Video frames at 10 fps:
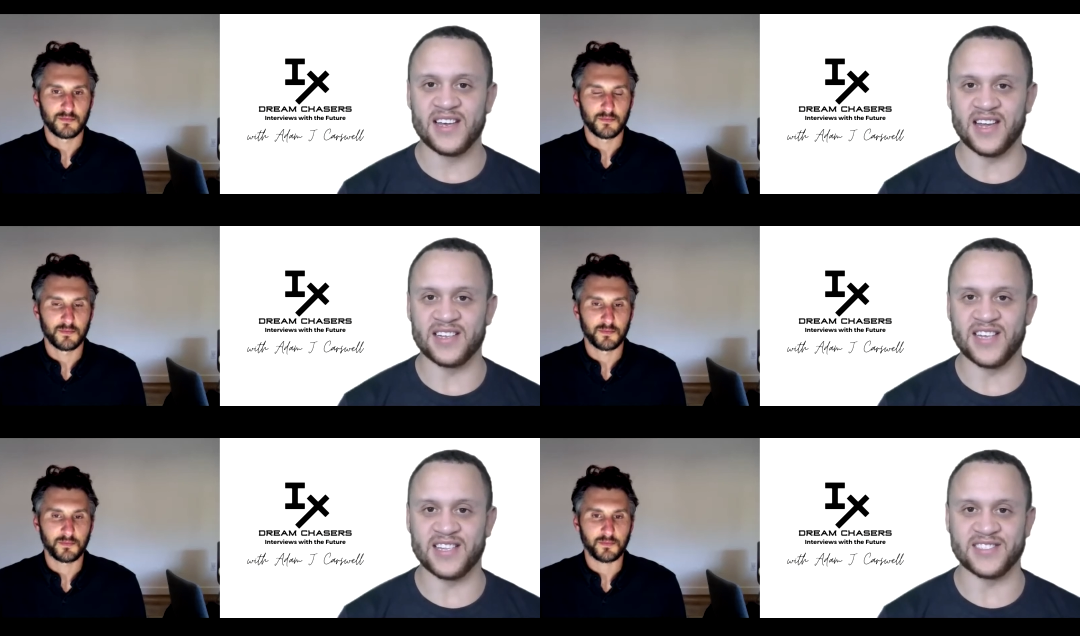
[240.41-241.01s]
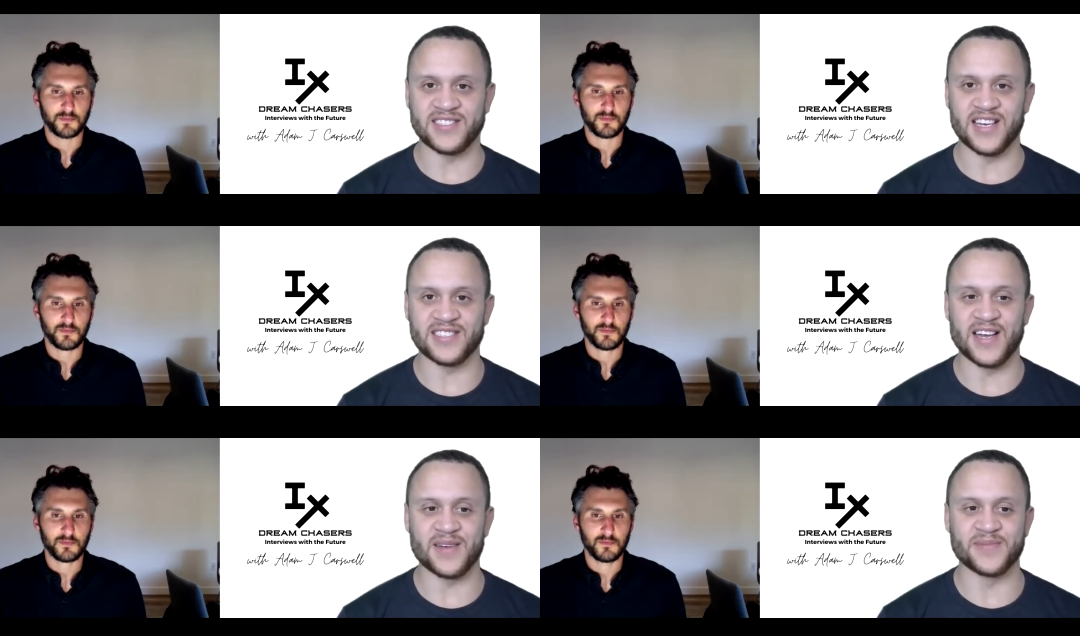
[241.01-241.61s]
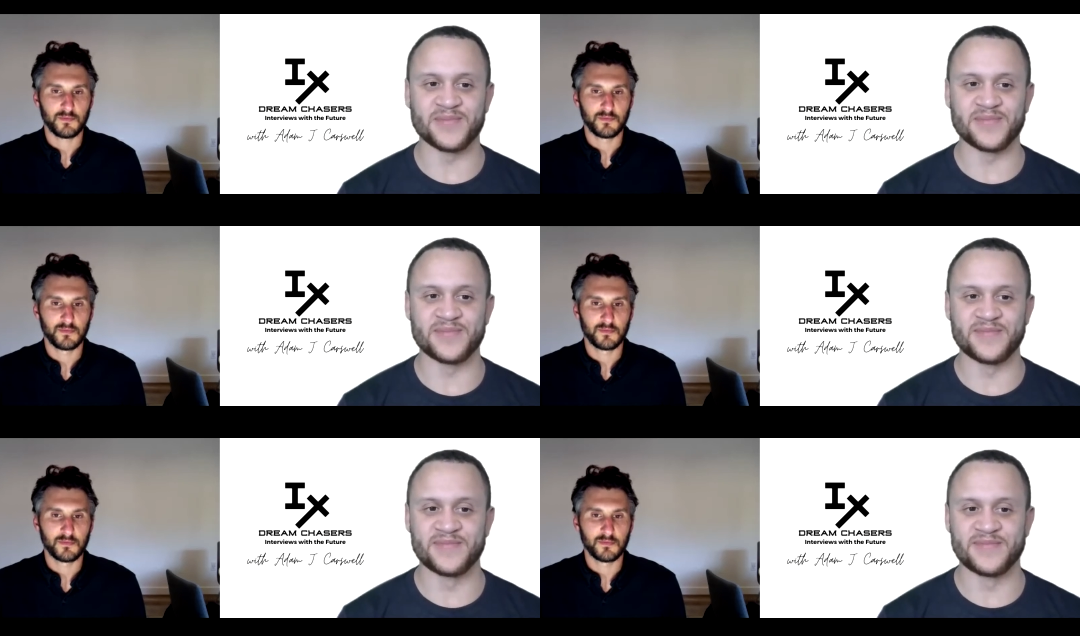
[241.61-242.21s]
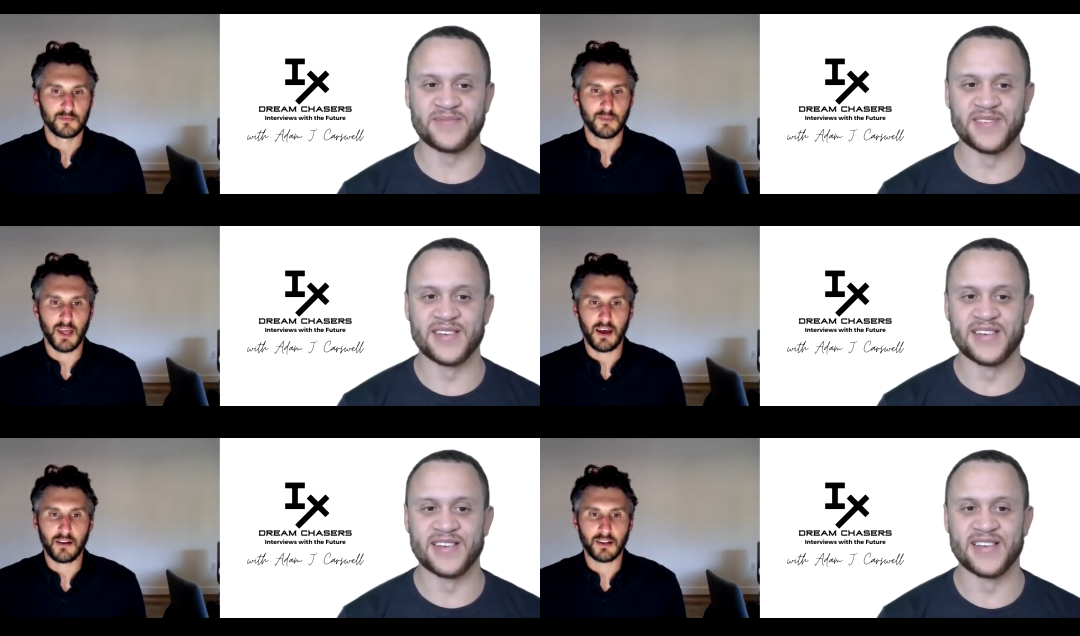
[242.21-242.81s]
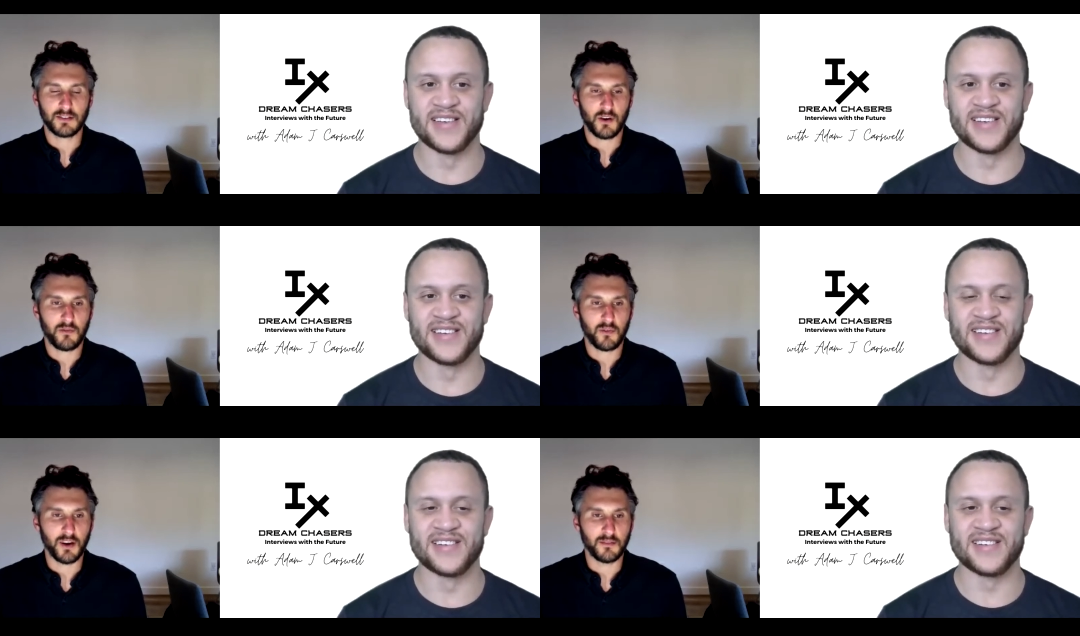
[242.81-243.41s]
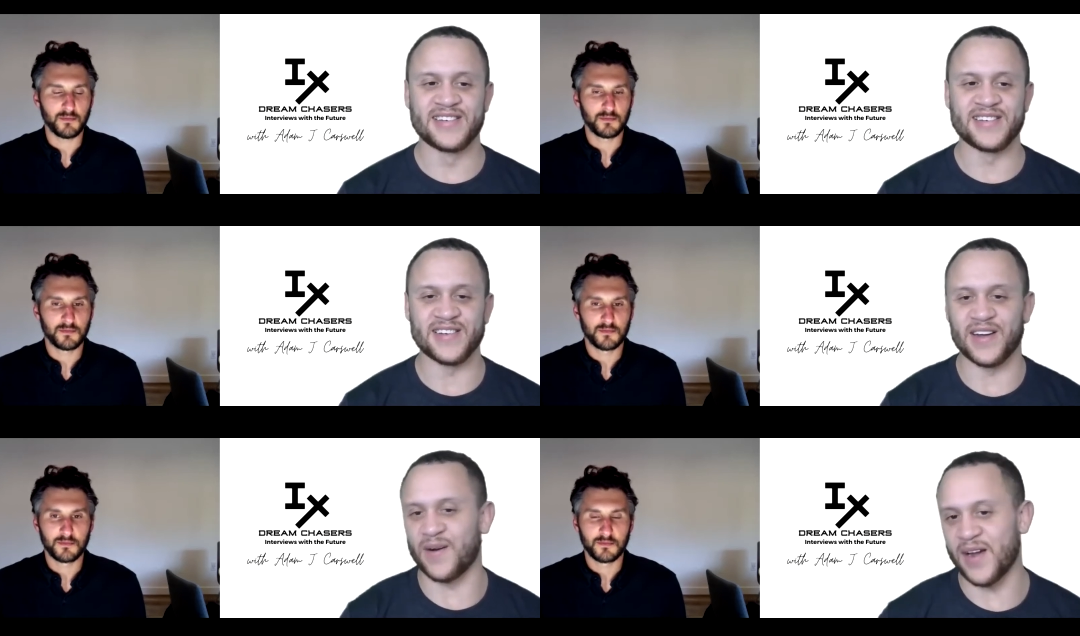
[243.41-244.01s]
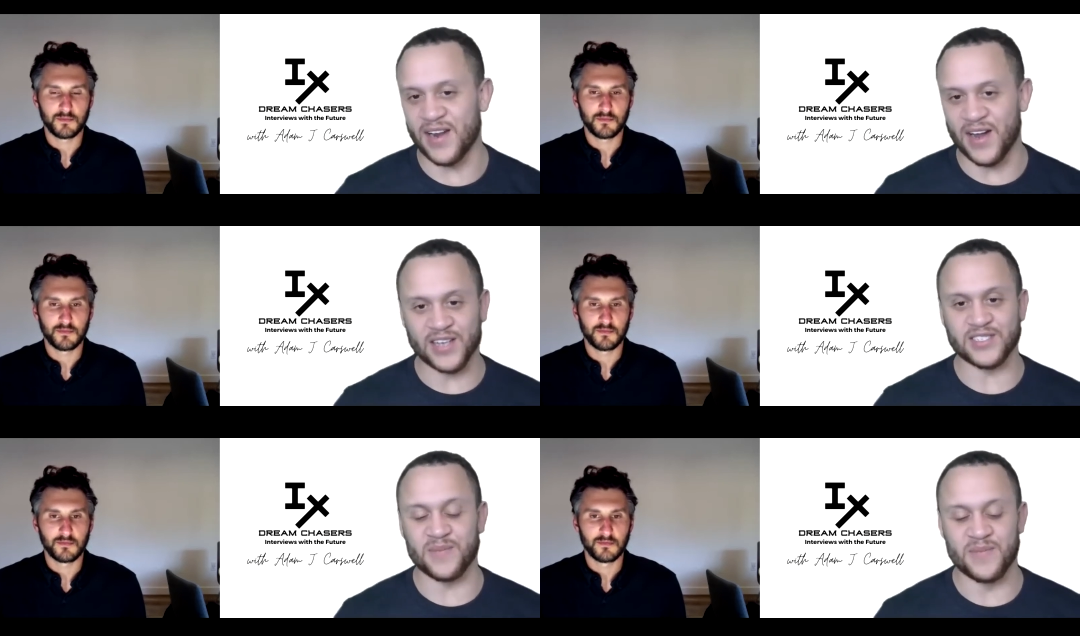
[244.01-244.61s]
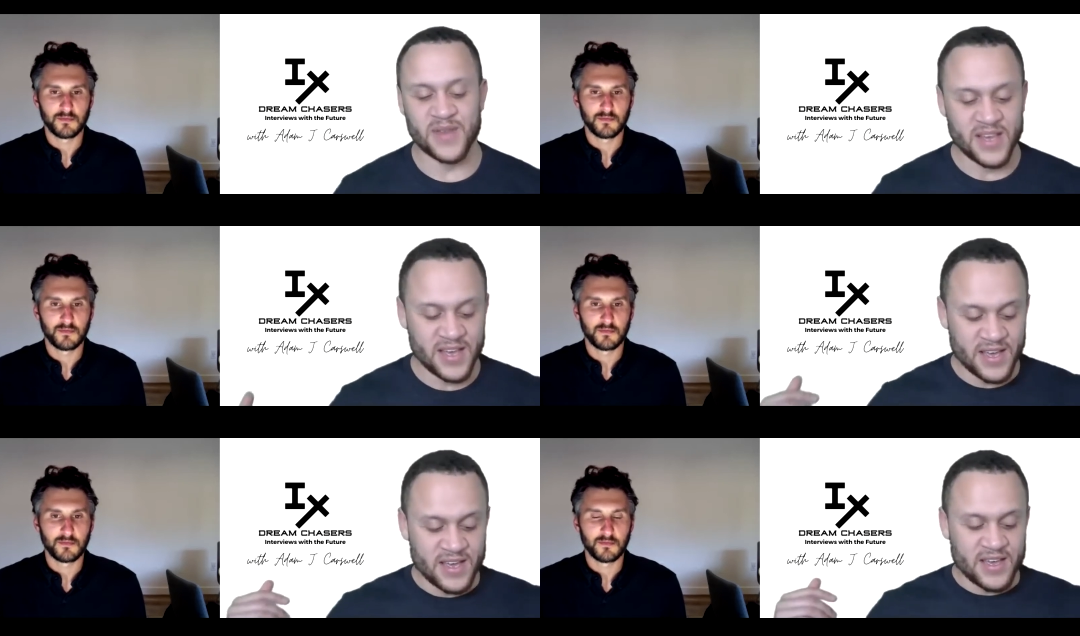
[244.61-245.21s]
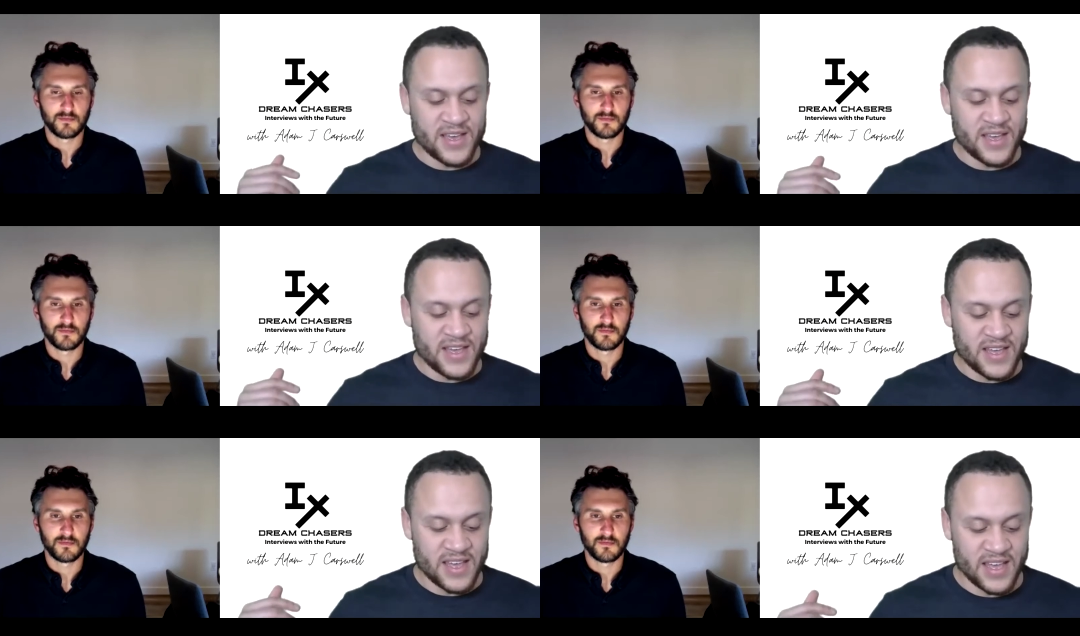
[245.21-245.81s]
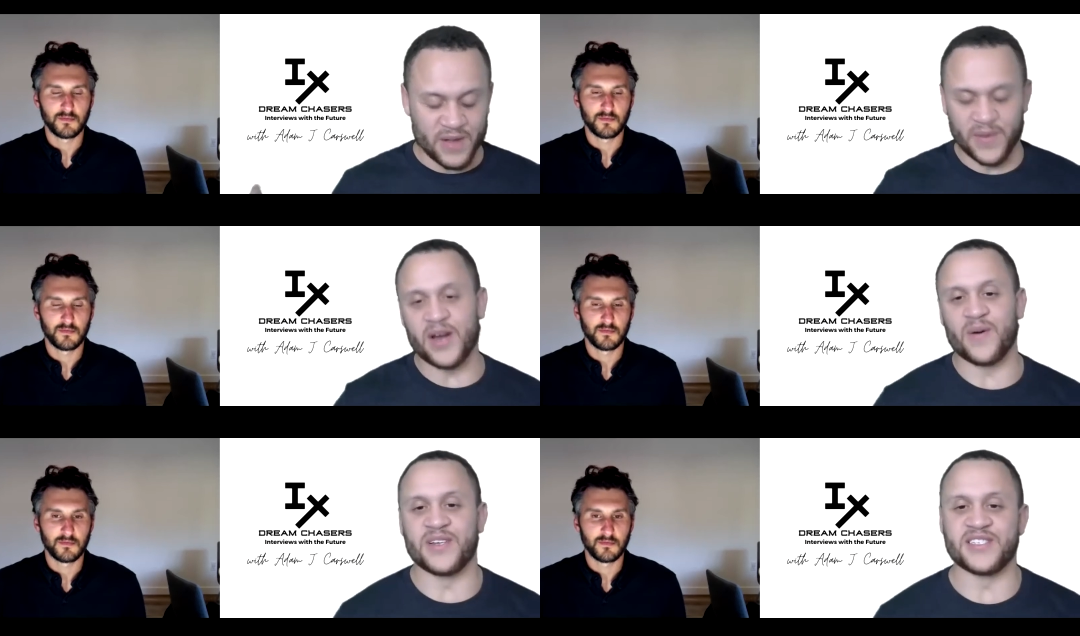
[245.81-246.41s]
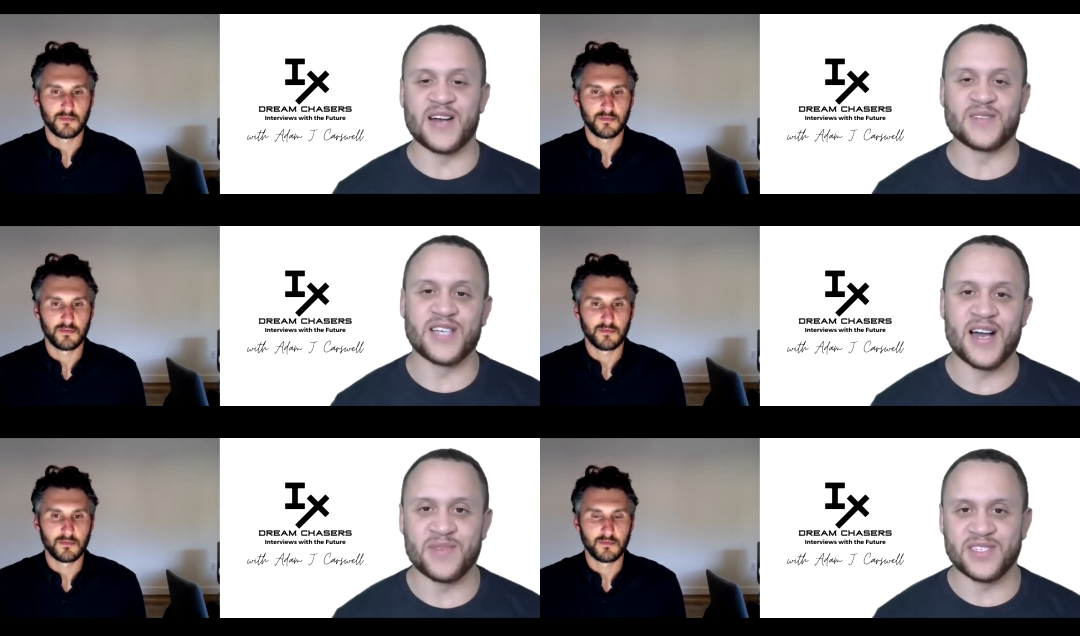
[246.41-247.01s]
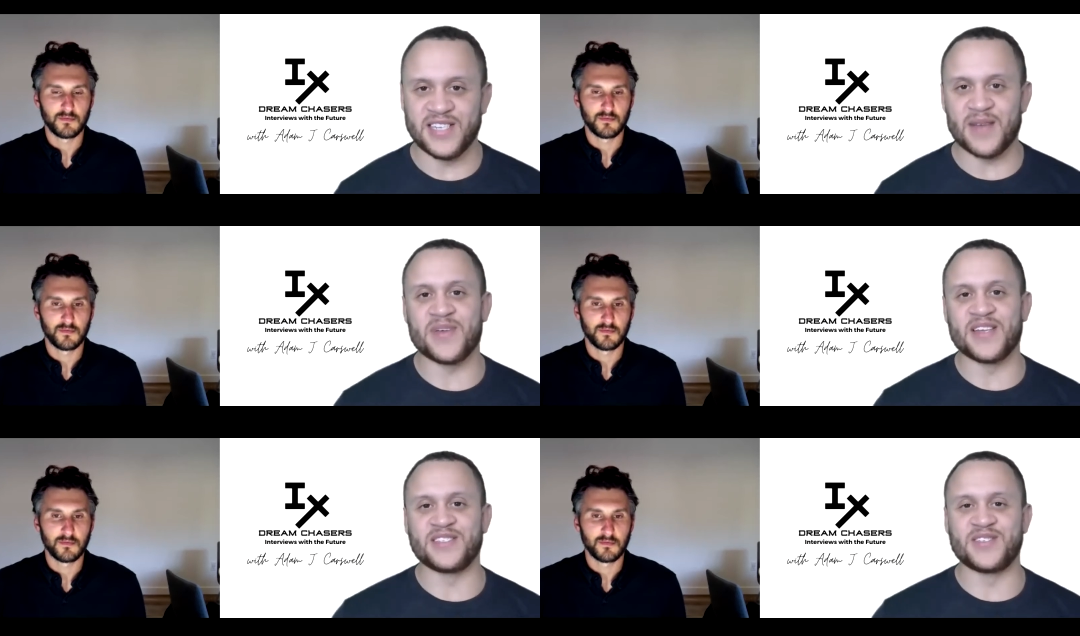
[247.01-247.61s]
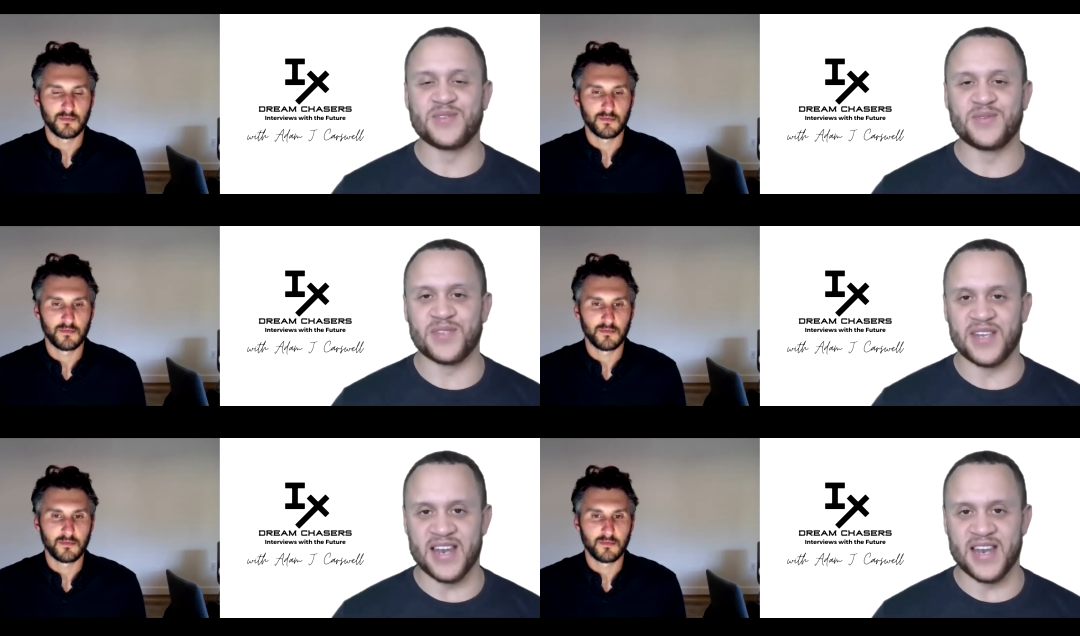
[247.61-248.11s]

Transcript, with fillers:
Speaker 1: kind of take this next step?
Speaker 2: No, let's go for it.
Speaker 1: All right, awesome. Here we go. It is now time to step into the